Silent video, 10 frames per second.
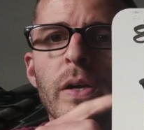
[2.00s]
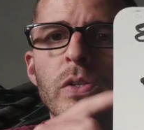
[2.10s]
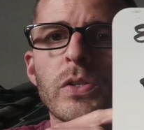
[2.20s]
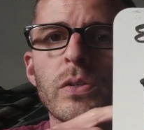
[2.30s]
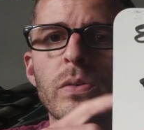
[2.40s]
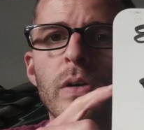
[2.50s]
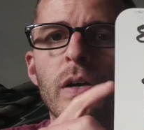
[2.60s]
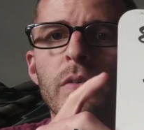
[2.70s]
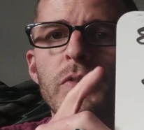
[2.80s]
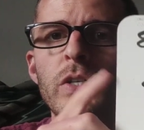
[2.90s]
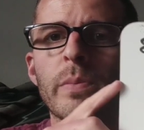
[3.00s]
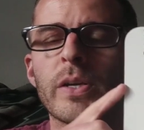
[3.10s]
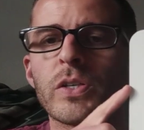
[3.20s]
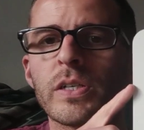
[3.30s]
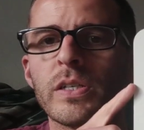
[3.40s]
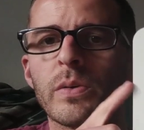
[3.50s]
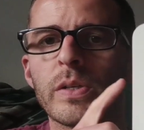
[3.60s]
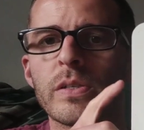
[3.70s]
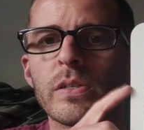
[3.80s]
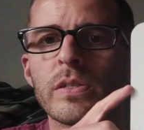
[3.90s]
part 2 of Geometric
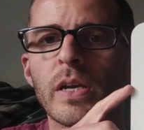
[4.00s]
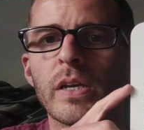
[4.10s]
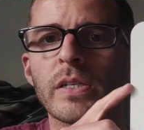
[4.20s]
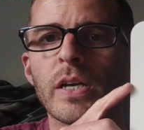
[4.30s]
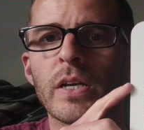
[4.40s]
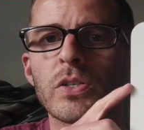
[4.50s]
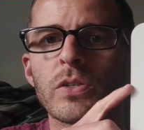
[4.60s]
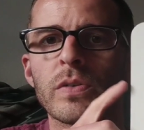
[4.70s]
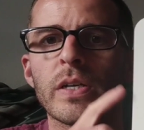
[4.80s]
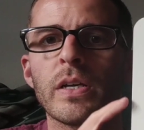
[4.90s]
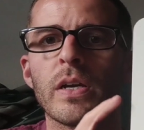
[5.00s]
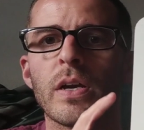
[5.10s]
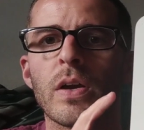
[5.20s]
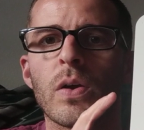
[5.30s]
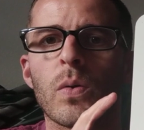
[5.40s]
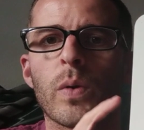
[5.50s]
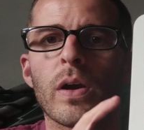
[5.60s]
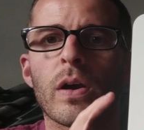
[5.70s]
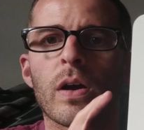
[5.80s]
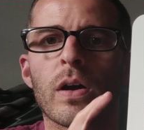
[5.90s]
Sequences 8-3.
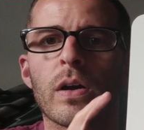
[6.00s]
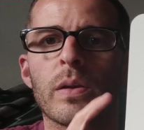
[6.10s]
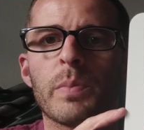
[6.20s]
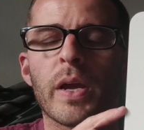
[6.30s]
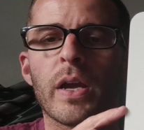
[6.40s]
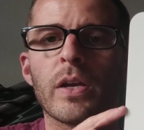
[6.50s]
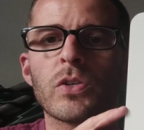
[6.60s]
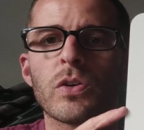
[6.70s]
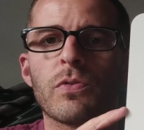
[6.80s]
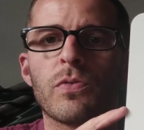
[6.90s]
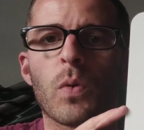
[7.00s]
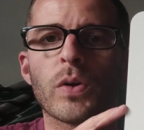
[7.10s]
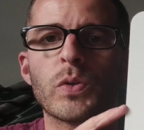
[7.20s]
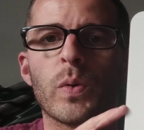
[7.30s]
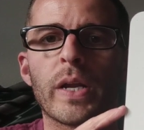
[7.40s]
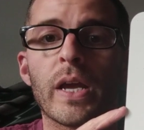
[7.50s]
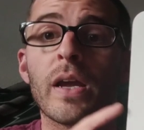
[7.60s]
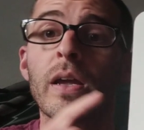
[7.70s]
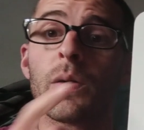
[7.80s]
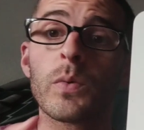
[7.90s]
We are on page
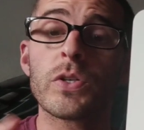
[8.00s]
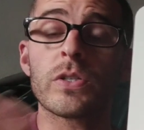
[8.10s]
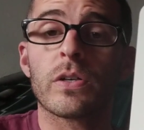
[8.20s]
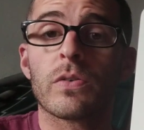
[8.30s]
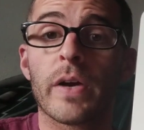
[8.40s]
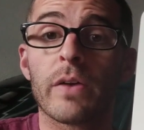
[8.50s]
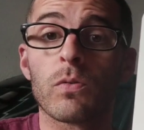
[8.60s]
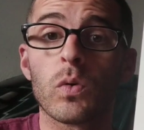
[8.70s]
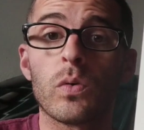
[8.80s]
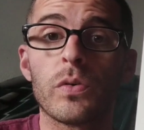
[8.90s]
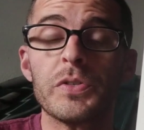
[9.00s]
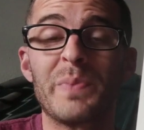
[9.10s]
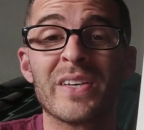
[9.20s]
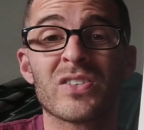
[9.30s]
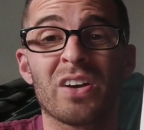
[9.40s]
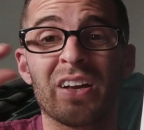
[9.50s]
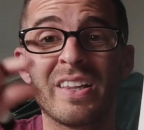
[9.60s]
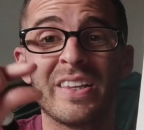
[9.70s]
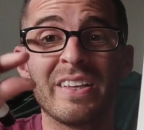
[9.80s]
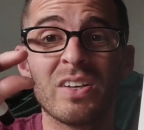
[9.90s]
428, and we're just going to write rules based on
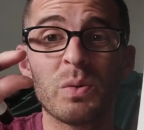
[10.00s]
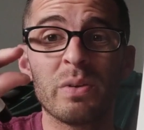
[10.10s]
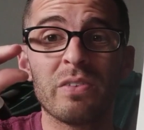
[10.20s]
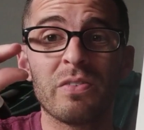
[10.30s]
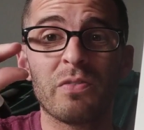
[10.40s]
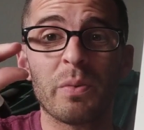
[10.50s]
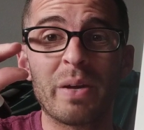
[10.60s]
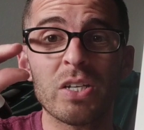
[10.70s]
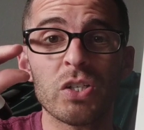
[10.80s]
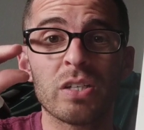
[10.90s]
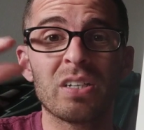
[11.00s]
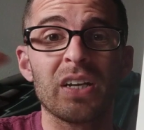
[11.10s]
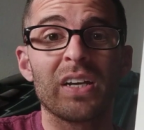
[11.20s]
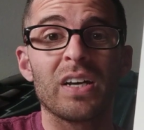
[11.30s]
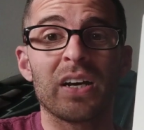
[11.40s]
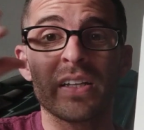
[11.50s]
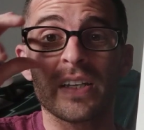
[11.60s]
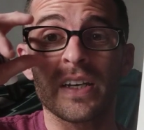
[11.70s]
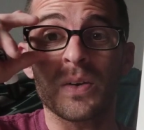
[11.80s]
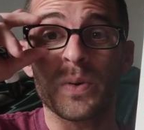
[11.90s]
a little bit of information,
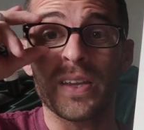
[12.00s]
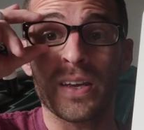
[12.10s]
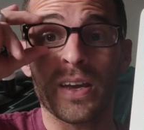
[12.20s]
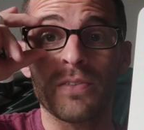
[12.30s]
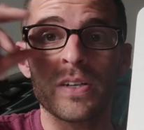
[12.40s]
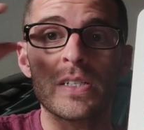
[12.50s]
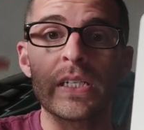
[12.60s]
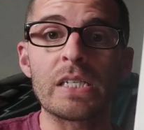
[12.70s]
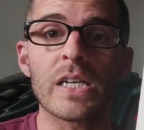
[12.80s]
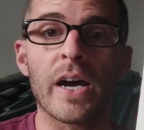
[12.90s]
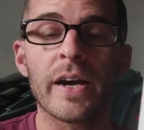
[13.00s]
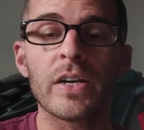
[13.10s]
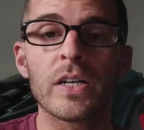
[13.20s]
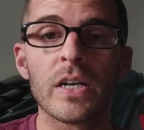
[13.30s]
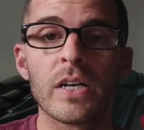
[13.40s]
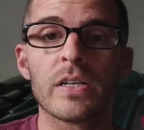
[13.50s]
unlike when they gave us an entire